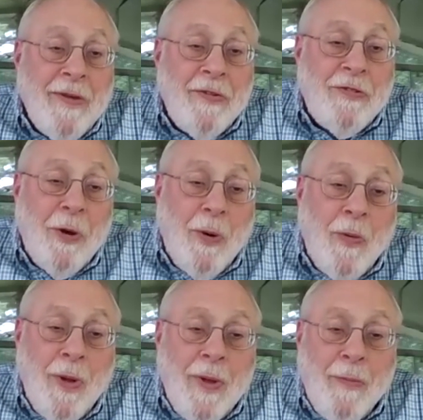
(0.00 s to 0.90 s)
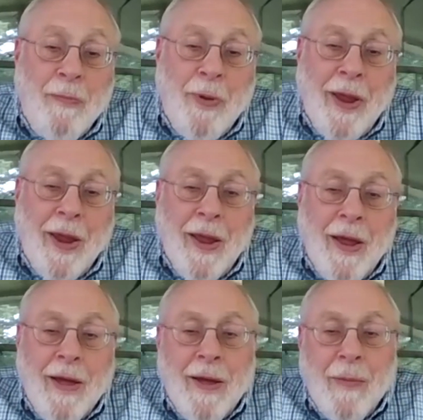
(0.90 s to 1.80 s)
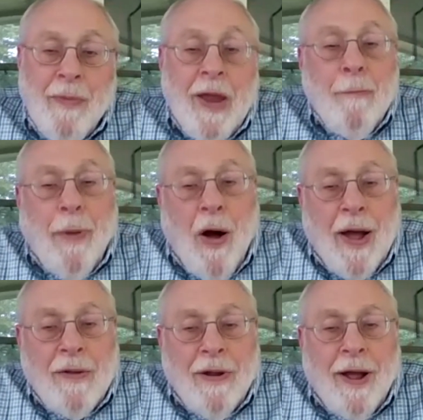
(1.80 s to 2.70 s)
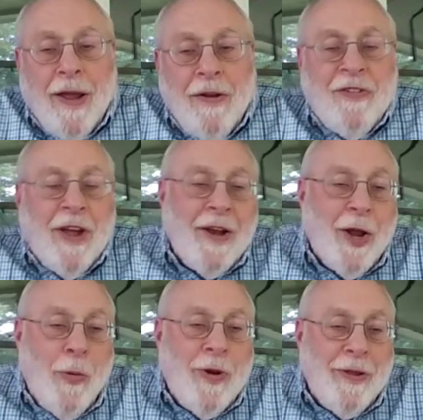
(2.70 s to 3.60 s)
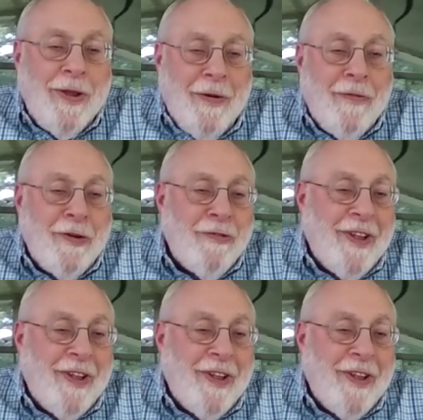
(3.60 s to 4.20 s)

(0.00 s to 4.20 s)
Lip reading: So being bought, I decided to go to the University of